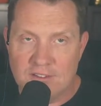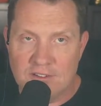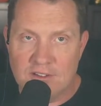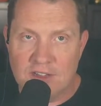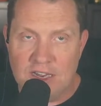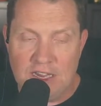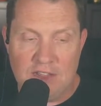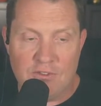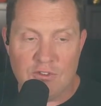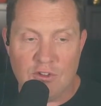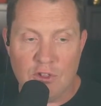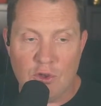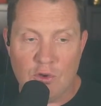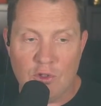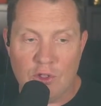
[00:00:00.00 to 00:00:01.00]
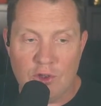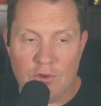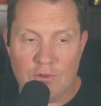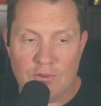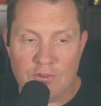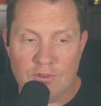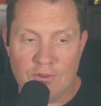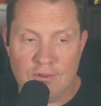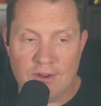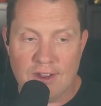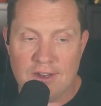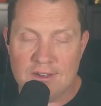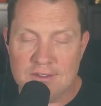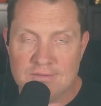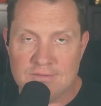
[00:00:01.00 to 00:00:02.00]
And he gives you a local host, right?